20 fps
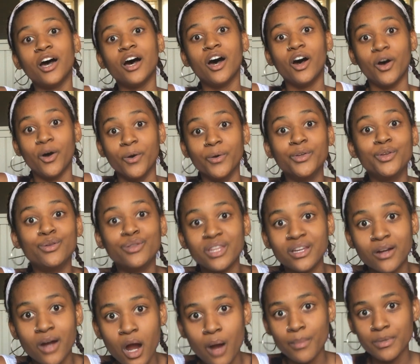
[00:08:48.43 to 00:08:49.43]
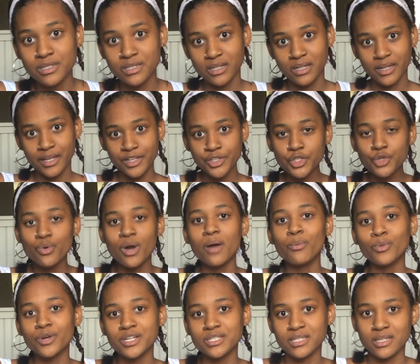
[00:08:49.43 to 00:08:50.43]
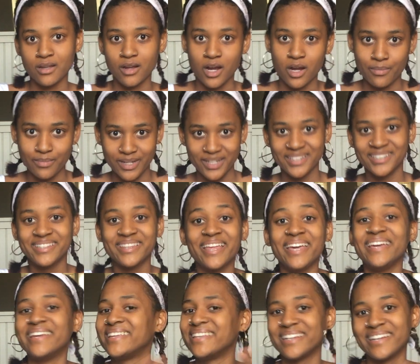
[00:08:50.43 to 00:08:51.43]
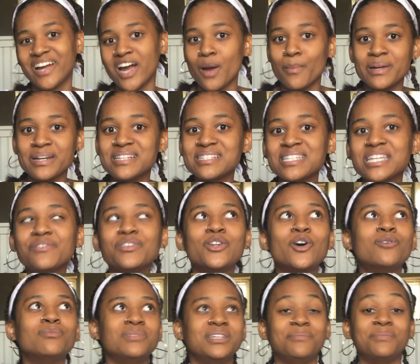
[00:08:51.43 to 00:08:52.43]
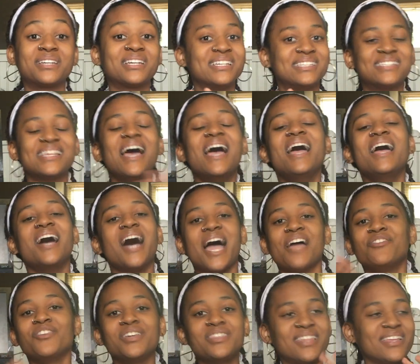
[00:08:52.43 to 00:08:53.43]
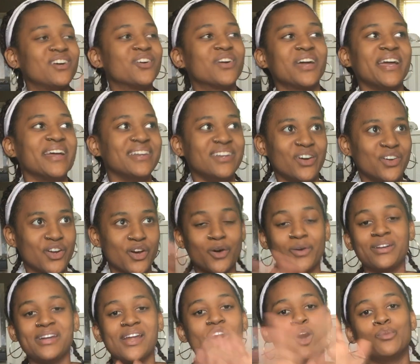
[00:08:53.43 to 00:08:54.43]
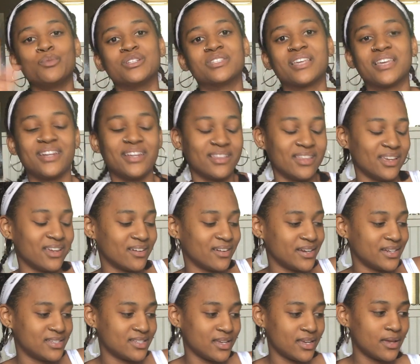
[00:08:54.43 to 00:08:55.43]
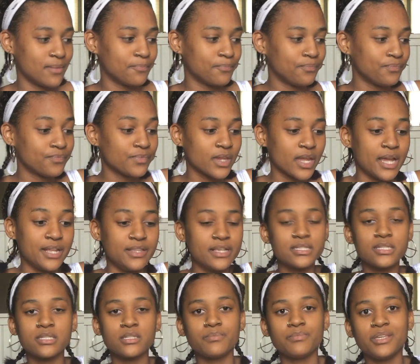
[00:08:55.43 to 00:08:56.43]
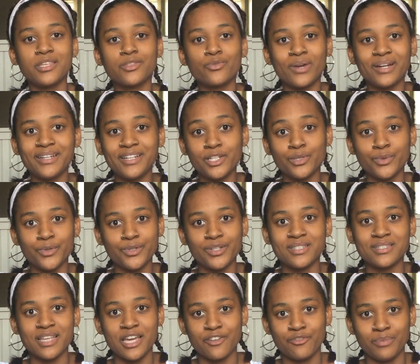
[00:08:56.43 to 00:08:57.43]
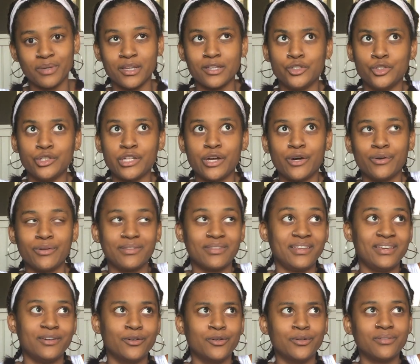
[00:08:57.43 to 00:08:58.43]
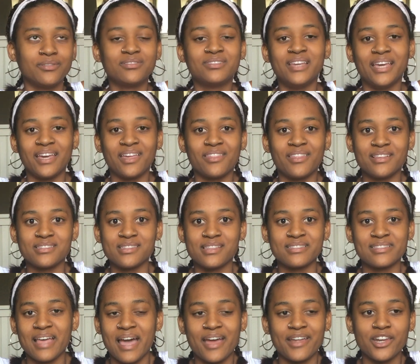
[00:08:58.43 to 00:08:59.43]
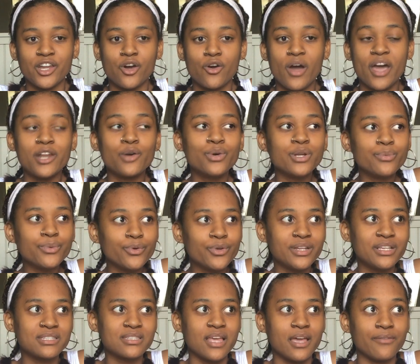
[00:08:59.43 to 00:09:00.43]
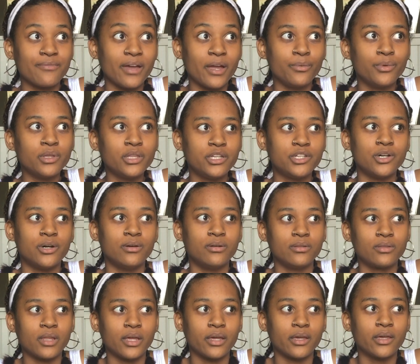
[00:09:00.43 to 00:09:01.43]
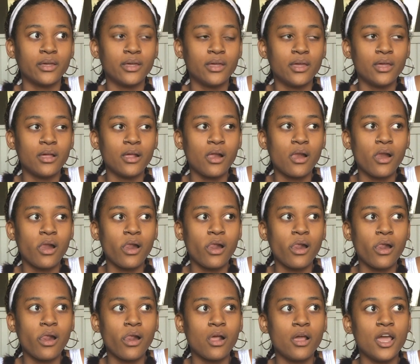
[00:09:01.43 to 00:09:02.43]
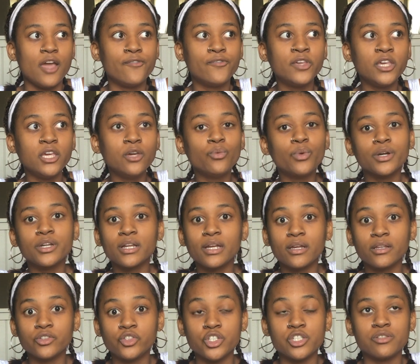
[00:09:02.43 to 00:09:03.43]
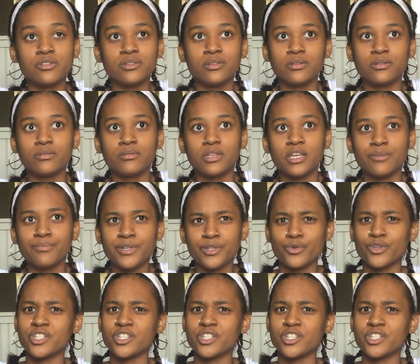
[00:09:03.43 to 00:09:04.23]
oh, you think karma's gonna get you? Well, I'm worse than karma. Like, karma doesn't even know me, because I feel like, okay, no, now I'm just getting, like, crazy. And this isn't me threatening to ruin his life, because, you know, he'll take this as that. No, I don't want to ruin his life. I really don't. Like, if he were to just give me the